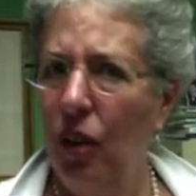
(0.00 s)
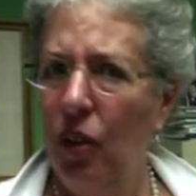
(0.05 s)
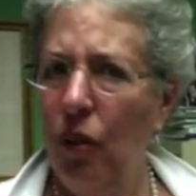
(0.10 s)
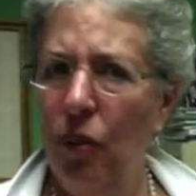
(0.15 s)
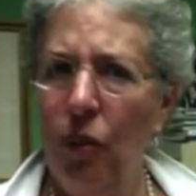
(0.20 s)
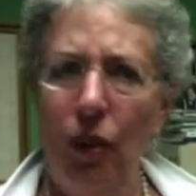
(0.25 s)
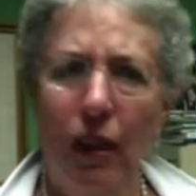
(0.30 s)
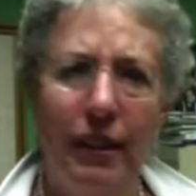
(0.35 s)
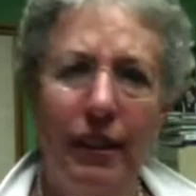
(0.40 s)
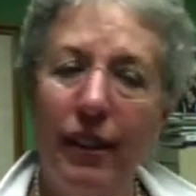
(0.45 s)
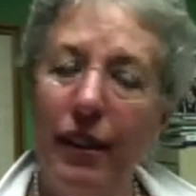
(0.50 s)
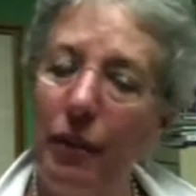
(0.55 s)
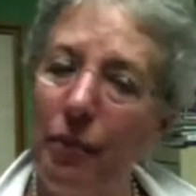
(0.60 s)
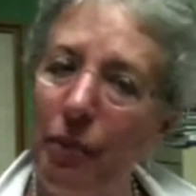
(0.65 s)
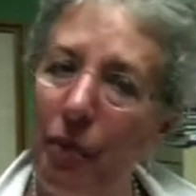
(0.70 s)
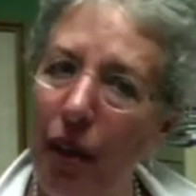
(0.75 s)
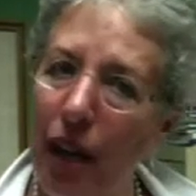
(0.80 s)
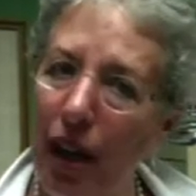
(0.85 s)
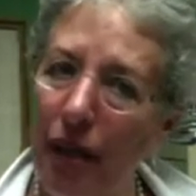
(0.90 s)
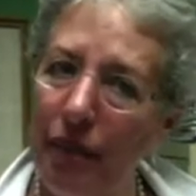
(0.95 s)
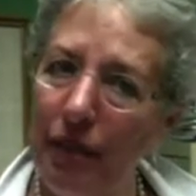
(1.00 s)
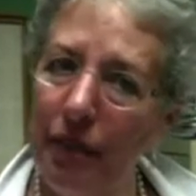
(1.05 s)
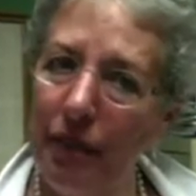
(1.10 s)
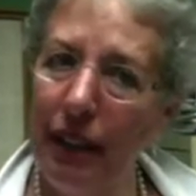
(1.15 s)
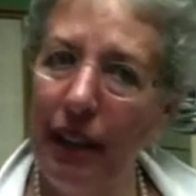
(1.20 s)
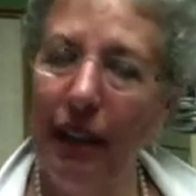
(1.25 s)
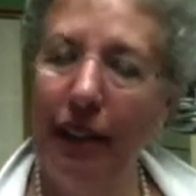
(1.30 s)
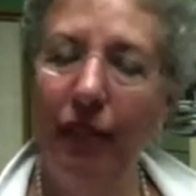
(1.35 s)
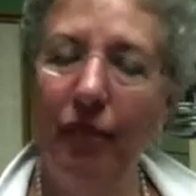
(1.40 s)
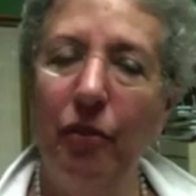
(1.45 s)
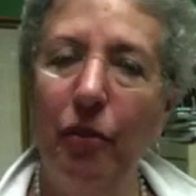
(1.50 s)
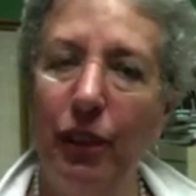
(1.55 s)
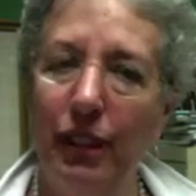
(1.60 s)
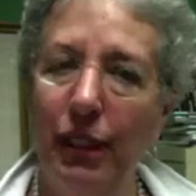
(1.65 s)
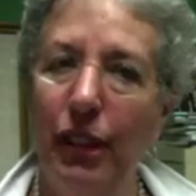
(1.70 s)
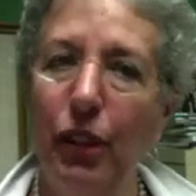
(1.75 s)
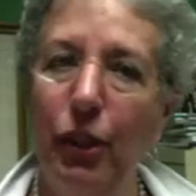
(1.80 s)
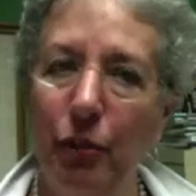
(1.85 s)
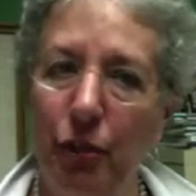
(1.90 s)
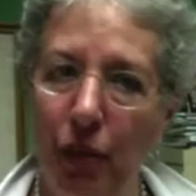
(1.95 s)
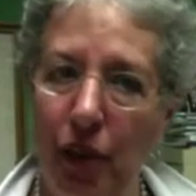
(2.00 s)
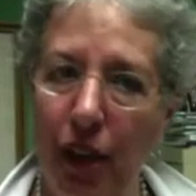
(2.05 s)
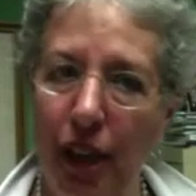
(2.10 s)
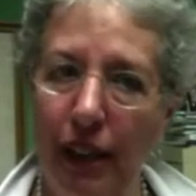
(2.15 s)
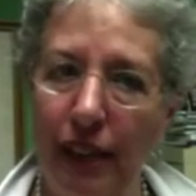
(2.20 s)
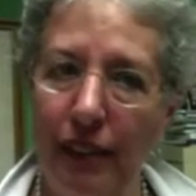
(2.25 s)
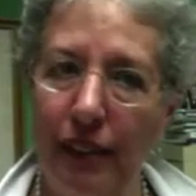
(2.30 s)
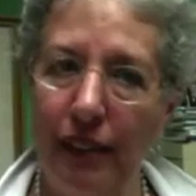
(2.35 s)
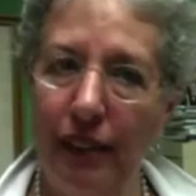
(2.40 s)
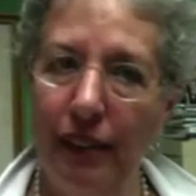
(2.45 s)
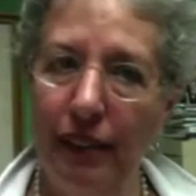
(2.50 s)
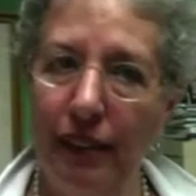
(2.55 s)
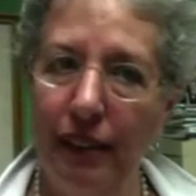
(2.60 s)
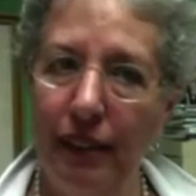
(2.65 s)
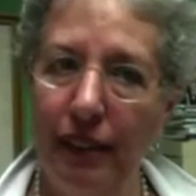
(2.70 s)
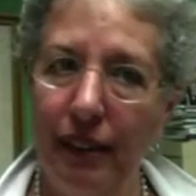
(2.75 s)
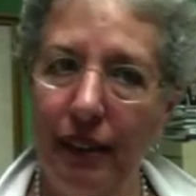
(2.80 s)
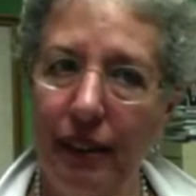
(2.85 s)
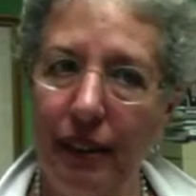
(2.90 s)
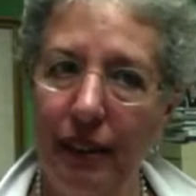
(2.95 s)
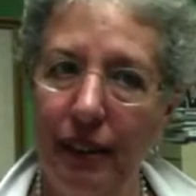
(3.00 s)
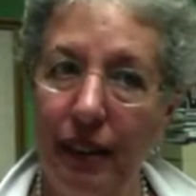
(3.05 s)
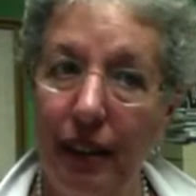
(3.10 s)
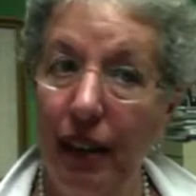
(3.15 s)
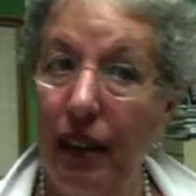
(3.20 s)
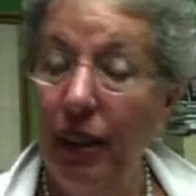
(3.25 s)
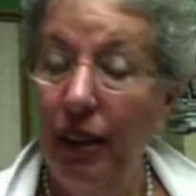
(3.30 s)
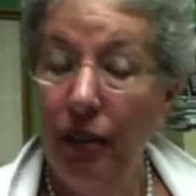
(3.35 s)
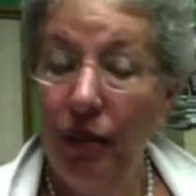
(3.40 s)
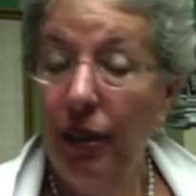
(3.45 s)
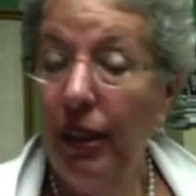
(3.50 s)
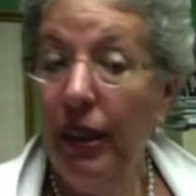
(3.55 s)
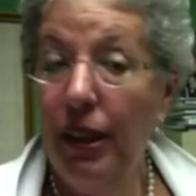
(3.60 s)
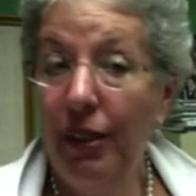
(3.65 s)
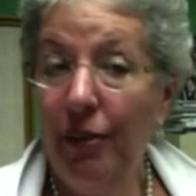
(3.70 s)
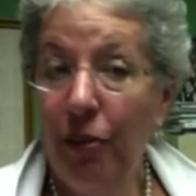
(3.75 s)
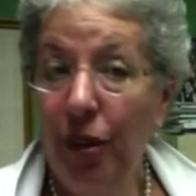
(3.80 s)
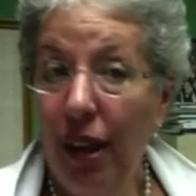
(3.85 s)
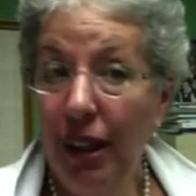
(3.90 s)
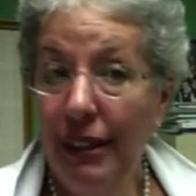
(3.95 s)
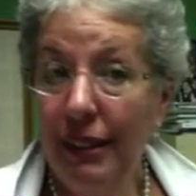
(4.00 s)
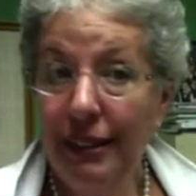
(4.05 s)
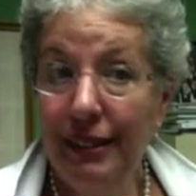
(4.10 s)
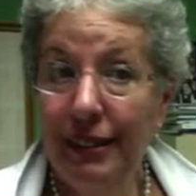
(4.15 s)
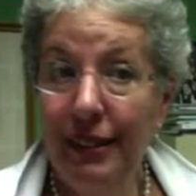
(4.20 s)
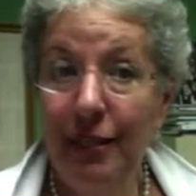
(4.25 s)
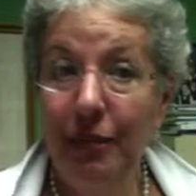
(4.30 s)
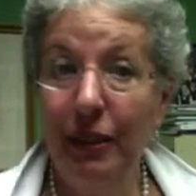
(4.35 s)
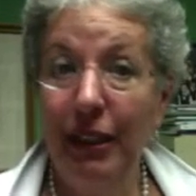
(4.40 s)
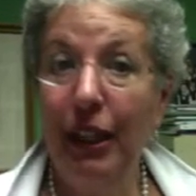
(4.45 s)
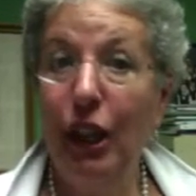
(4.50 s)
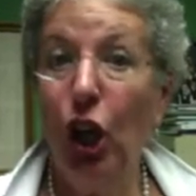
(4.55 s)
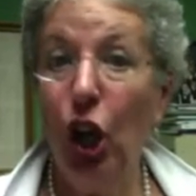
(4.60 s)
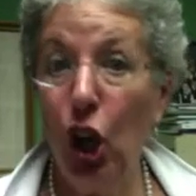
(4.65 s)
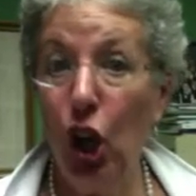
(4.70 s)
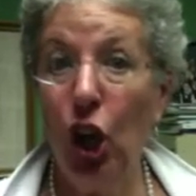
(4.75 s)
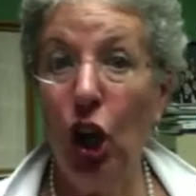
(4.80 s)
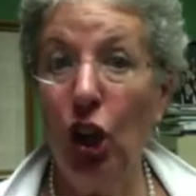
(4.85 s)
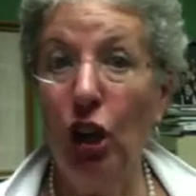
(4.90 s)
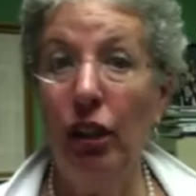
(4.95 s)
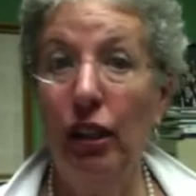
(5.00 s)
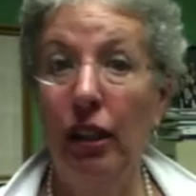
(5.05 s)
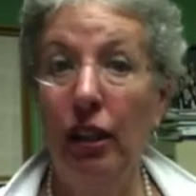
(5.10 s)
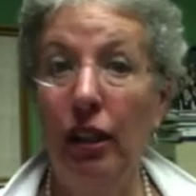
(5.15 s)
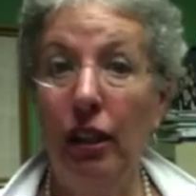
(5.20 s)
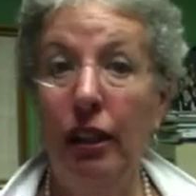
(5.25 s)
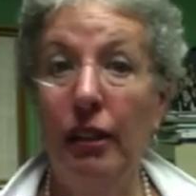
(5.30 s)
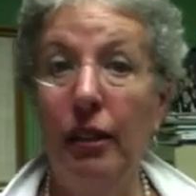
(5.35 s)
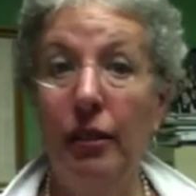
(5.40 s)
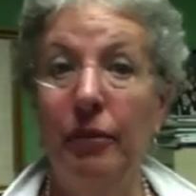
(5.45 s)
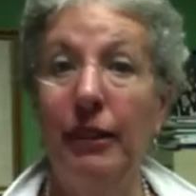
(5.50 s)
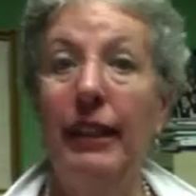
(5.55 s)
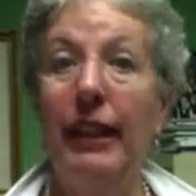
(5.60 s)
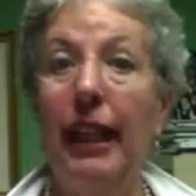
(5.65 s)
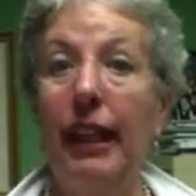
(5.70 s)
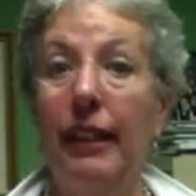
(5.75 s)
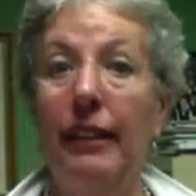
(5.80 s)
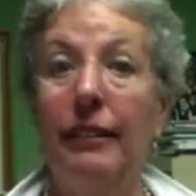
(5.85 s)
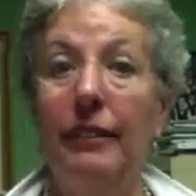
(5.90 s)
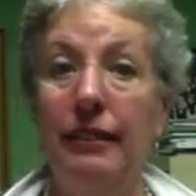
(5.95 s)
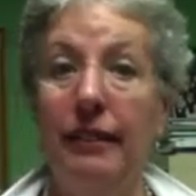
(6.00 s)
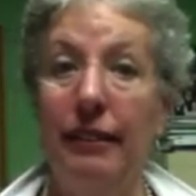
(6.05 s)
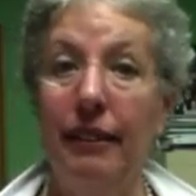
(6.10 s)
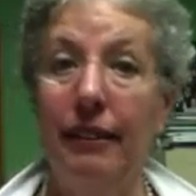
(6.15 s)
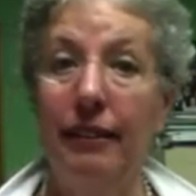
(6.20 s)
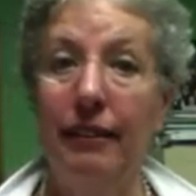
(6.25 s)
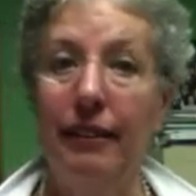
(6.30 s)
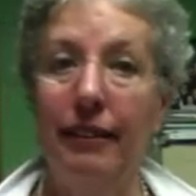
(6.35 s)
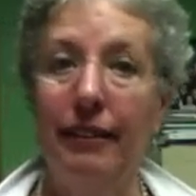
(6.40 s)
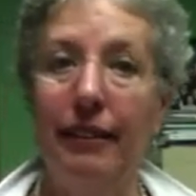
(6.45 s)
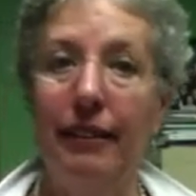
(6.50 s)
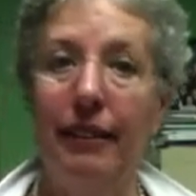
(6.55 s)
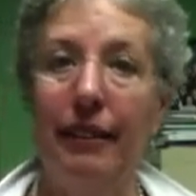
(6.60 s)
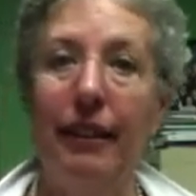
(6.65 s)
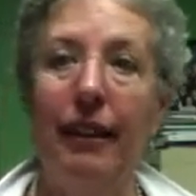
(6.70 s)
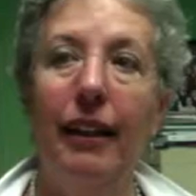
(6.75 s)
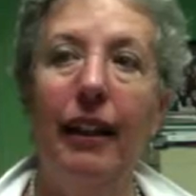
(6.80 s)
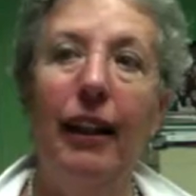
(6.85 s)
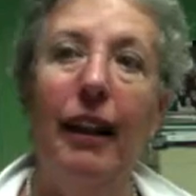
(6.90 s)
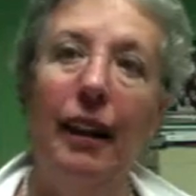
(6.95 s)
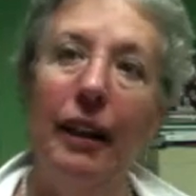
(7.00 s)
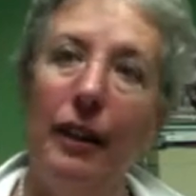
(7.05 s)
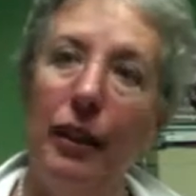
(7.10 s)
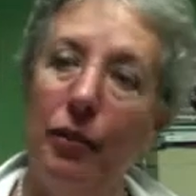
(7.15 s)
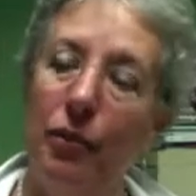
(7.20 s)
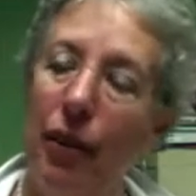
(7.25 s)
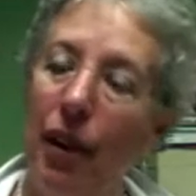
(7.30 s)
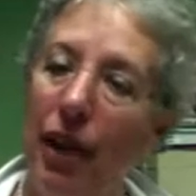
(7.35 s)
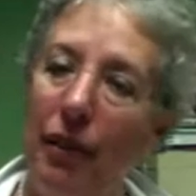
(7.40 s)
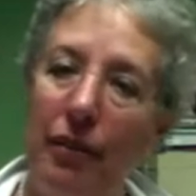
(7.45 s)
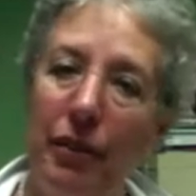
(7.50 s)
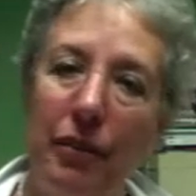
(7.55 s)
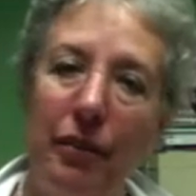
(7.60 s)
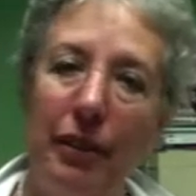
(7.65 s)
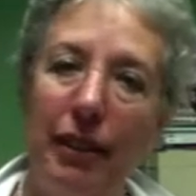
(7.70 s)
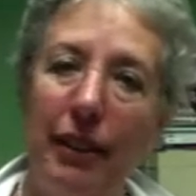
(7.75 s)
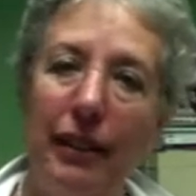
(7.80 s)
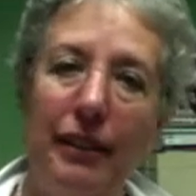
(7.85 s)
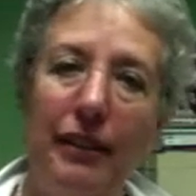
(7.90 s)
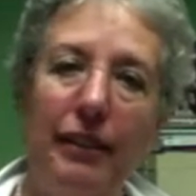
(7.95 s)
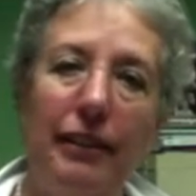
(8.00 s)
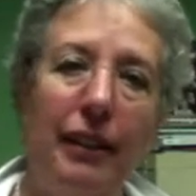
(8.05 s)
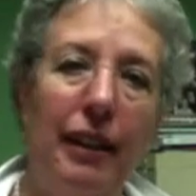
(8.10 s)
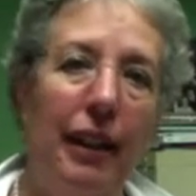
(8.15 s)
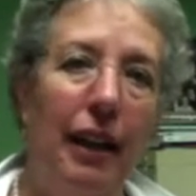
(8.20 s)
What's the problem there and what do you want? What I want is to be heard, to be taken seriously. The problem is